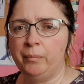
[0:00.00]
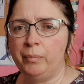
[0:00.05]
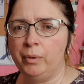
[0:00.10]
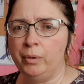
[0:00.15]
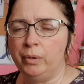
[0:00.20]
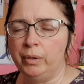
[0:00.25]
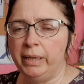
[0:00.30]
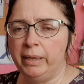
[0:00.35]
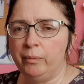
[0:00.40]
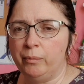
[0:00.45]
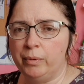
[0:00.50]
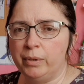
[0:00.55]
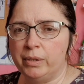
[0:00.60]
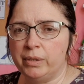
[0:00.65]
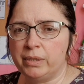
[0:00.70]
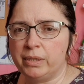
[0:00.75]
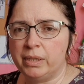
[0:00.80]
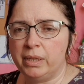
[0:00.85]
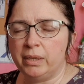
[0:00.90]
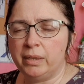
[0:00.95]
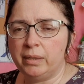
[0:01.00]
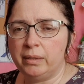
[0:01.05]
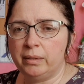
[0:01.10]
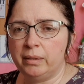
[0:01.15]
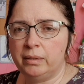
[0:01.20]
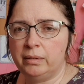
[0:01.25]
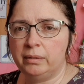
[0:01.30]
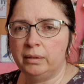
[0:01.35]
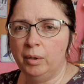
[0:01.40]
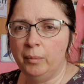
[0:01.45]
but it was a
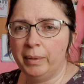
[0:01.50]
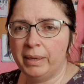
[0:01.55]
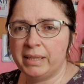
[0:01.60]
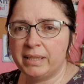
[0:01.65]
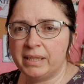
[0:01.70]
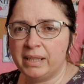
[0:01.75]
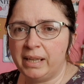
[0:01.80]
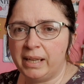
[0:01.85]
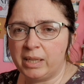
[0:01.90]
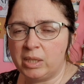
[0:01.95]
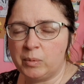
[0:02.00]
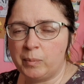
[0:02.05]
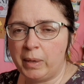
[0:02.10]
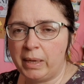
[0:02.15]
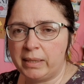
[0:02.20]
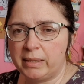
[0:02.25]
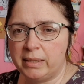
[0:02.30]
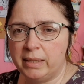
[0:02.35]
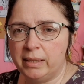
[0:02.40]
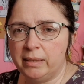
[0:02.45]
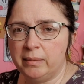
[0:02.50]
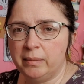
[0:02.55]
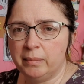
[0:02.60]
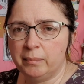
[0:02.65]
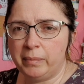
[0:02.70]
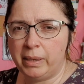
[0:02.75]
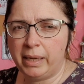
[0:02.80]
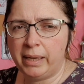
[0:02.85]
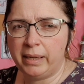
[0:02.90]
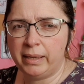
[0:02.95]
lot better than I expected,
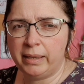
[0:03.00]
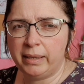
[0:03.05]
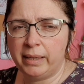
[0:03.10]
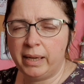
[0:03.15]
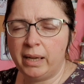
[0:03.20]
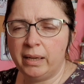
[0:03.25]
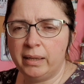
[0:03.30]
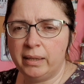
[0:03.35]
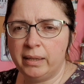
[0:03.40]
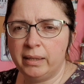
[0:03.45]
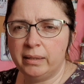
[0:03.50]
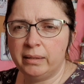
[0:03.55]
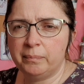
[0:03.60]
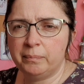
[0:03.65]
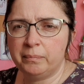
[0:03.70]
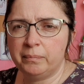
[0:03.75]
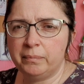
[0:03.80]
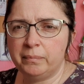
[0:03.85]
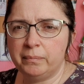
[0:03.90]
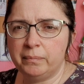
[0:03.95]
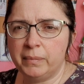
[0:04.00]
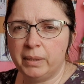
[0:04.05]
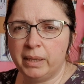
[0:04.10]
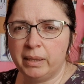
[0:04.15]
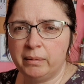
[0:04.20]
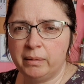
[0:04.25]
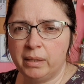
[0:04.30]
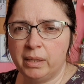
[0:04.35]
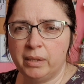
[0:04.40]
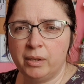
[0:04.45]
by
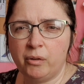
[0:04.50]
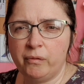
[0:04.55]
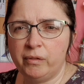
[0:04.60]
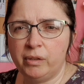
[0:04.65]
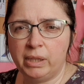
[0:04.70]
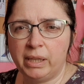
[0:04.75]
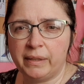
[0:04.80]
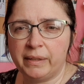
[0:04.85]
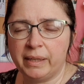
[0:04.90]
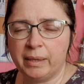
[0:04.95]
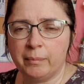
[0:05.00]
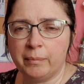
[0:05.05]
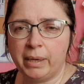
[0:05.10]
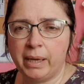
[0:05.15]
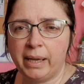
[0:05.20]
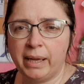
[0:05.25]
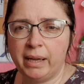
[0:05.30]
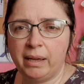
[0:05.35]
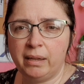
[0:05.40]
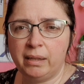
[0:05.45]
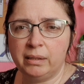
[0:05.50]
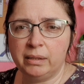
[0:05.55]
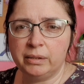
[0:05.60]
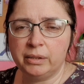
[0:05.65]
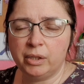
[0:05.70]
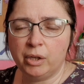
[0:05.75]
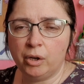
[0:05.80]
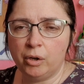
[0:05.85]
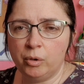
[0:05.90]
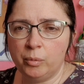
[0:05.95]
a novel, I think, by
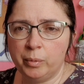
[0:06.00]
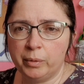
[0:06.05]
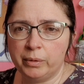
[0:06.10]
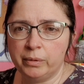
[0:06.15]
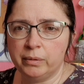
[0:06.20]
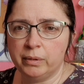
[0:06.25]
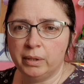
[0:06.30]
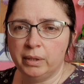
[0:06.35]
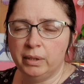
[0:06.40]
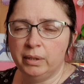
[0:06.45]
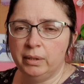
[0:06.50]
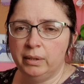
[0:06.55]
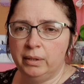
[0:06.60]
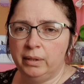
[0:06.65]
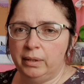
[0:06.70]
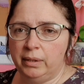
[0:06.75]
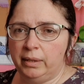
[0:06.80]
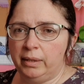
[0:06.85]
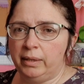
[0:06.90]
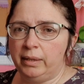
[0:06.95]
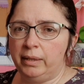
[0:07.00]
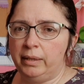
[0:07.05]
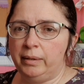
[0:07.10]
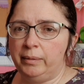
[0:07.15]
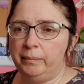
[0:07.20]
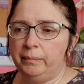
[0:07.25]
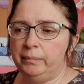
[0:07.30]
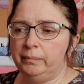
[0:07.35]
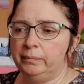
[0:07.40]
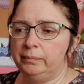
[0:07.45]
Harlan Coben. I
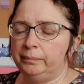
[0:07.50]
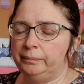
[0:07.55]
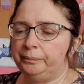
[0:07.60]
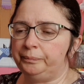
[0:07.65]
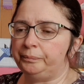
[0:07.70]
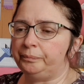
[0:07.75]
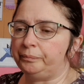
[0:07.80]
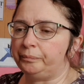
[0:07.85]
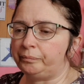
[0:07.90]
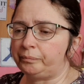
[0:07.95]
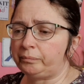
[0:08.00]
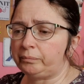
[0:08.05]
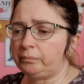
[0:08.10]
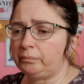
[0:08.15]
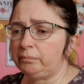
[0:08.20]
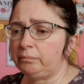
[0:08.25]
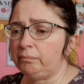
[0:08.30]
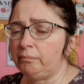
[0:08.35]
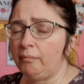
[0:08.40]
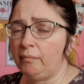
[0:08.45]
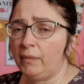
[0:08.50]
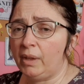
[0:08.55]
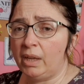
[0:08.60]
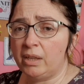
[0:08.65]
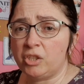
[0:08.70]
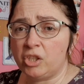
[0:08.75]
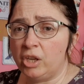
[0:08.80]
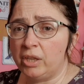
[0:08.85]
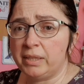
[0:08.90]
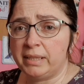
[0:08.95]

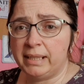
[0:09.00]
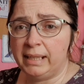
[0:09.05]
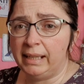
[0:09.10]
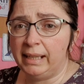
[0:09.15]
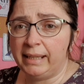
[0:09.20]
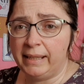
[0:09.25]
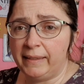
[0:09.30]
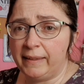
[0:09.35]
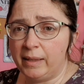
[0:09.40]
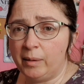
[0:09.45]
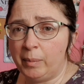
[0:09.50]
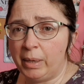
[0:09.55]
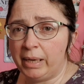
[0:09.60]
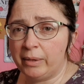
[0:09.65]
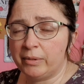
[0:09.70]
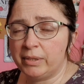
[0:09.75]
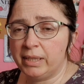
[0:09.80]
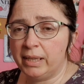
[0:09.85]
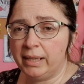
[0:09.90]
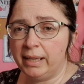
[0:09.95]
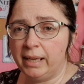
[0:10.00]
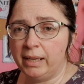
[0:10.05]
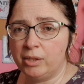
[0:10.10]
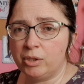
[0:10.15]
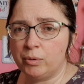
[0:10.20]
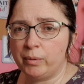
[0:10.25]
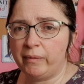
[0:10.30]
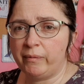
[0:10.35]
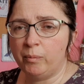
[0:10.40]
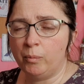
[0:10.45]
shan't tell anything about it in
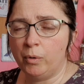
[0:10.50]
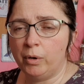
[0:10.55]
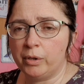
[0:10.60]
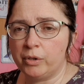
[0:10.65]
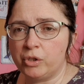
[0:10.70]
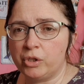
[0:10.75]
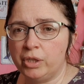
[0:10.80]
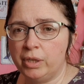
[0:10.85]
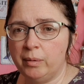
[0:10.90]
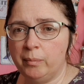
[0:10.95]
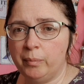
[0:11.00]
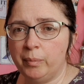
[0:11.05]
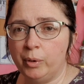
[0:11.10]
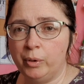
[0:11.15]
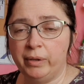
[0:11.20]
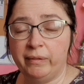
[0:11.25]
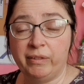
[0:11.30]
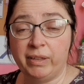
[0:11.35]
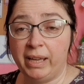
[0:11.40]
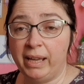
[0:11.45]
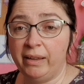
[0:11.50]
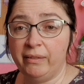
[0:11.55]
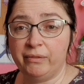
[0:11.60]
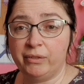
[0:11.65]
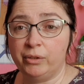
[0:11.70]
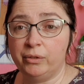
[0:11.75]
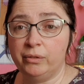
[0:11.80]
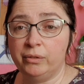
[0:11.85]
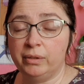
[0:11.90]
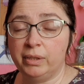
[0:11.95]
case you haven't watched it, but if you
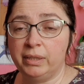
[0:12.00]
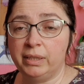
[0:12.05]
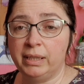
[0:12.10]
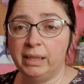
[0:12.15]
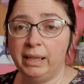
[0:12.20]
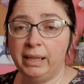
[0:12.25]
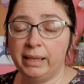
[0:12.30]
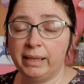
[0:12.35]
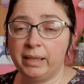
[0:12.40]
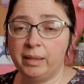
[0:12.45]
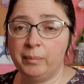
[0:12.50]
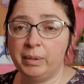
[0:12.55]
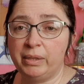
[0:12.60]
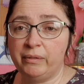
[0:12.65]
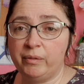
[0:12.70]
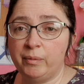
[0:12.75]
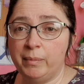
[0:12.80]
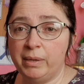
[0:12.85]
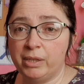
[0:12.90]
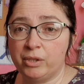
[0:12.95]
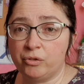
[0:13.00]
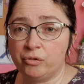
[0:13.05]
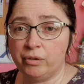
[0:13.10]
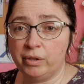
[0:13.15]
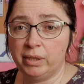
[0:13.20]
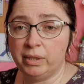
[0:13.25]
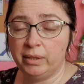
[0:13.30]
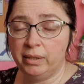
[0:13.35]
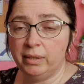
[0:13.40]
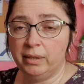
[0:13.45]
haven't and you like a bit of a
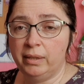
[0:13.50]
mystery,